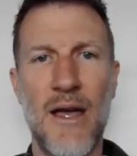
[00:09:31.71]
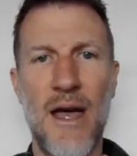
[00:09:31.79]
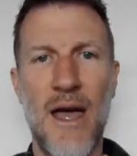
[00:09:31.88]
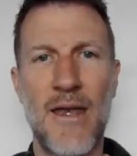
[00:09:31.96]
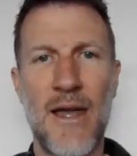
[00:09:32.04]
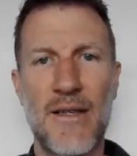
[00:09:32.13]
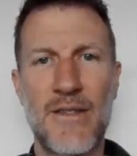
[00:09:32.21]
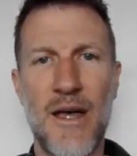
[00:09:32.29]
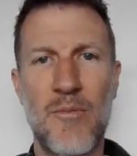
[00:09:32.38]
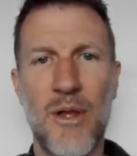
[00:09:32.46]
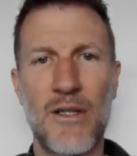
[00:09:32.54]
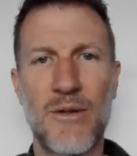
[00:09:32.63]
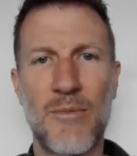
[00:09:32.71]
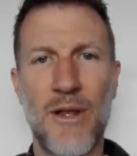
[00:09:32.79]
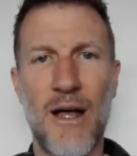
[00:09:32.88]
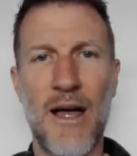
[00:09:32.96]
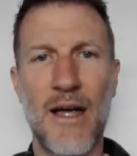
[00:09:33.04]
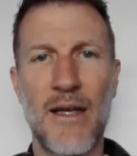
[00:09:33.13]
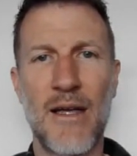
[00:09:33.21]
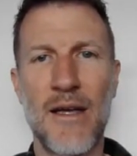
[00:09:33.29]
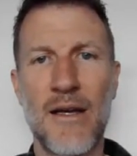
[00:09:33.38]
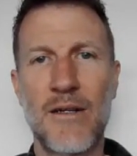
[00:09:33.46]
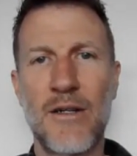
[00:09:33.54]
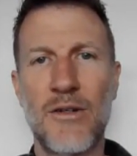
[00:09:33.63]
And as that blood supply
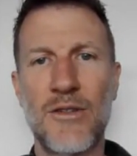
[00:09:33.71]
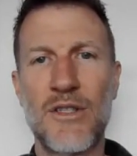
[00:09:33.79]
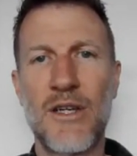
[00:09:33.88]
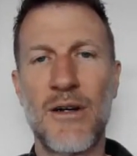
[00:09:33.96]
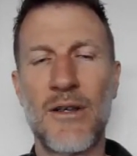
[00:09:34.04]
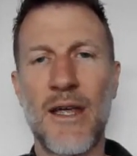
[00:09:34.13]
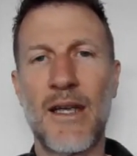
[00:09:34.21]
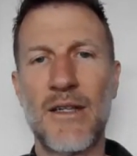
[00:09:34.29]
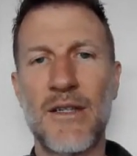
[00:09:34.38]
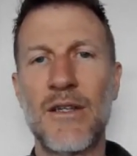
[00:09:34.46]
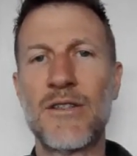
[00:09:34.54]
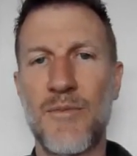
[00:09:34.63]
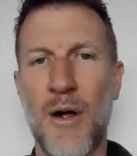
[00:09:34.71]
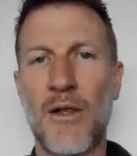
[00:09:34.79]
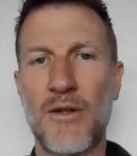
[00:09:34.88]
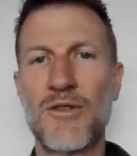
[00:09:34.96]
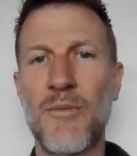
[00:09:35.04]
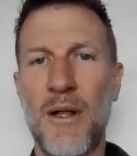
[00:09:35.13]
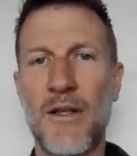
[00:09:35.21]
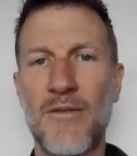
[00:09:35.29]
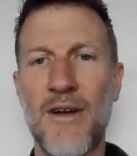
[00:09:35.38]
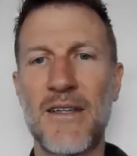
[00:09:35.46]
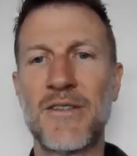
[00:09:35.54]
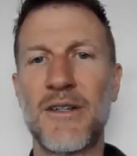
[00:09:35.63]
goes here, they get to smaller and smaller
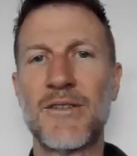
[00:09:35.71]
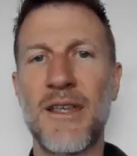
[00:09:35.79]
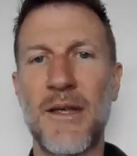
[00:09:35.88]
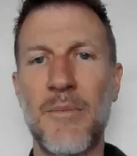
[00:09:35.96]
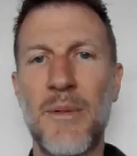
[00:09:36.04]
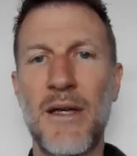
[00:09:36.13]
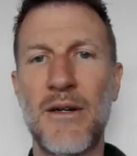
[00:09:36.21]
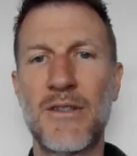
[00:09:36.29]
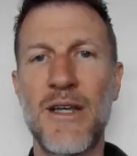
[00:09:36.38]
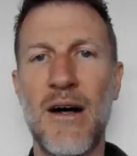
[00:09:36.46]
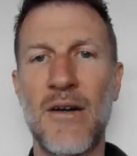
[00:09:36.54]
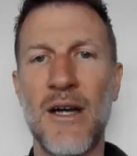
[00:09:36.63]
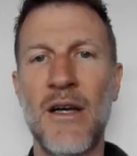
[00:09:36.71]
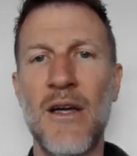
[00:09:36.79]
vessels, and then it peters out.